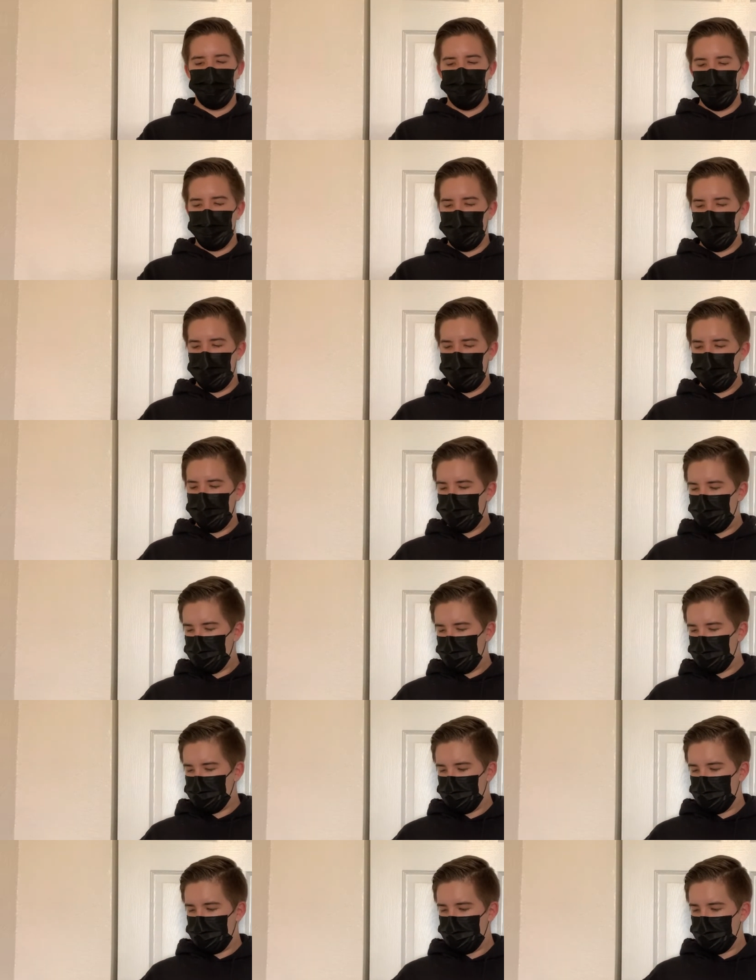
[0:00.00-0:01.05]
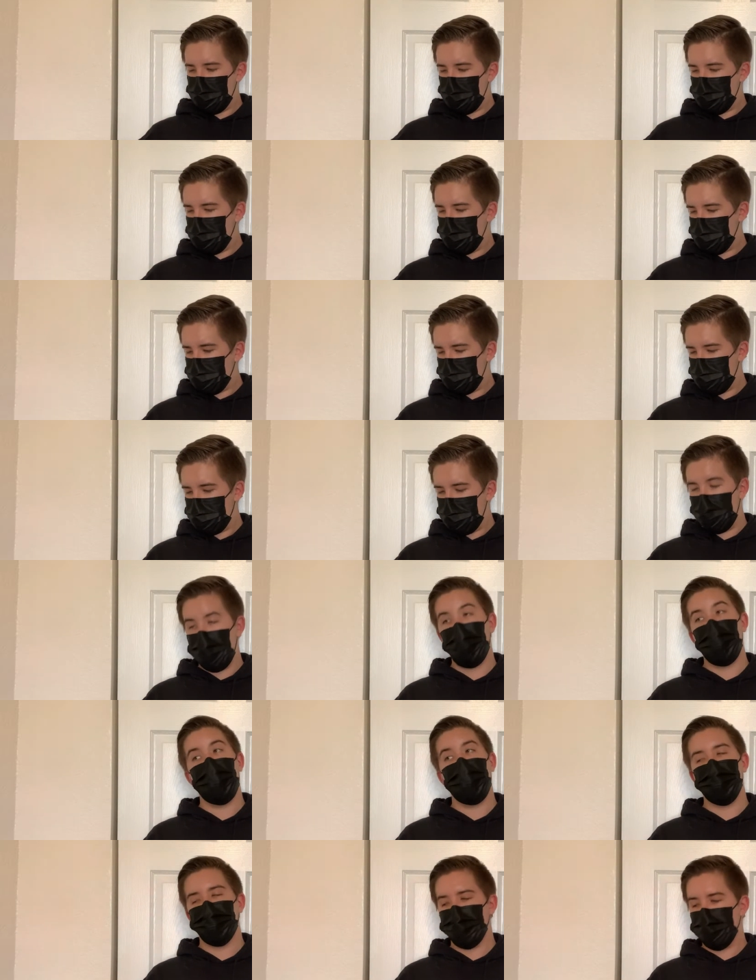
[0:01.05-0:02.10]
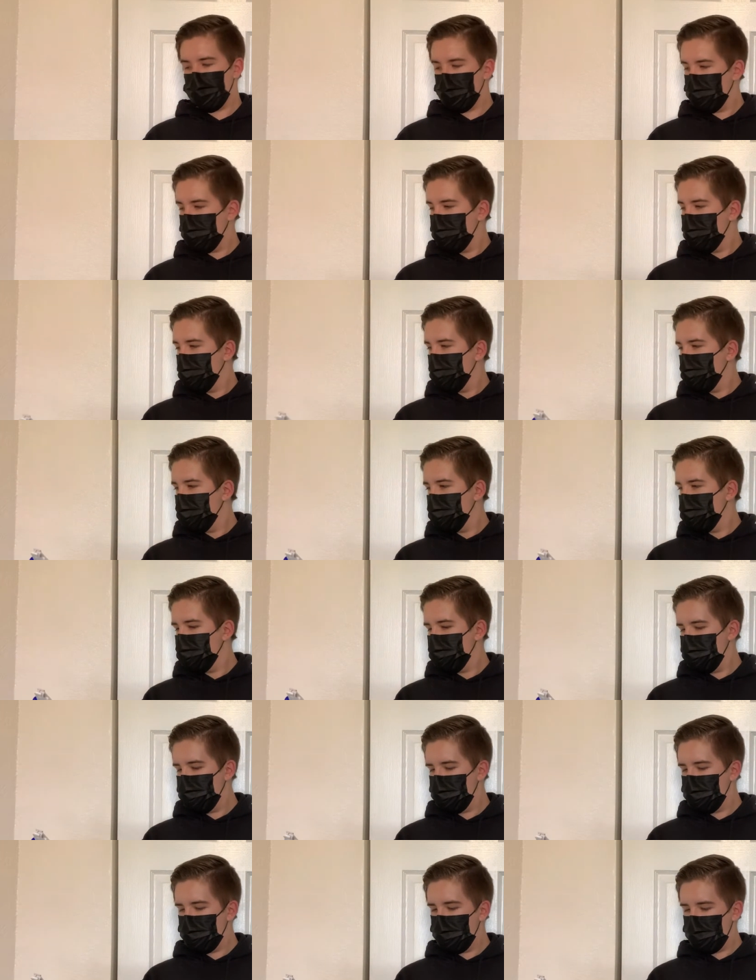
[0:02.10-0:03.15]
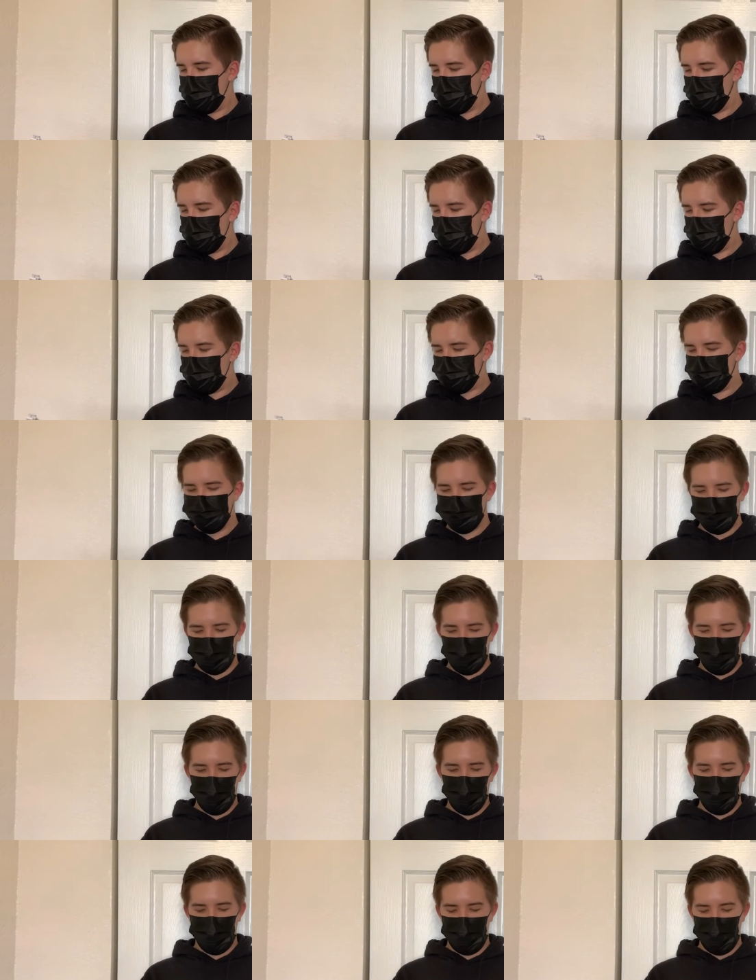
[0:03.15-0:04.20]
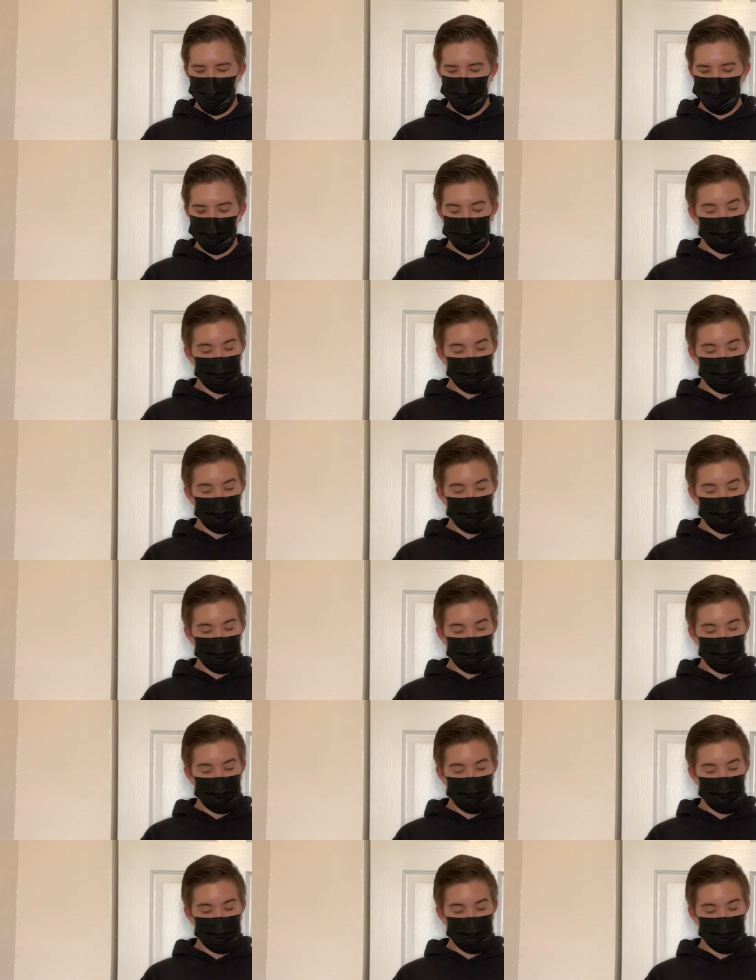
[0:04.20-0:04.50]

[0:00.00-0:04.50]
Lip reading: No affiliate link or anything like that. I don't have that. Other than that,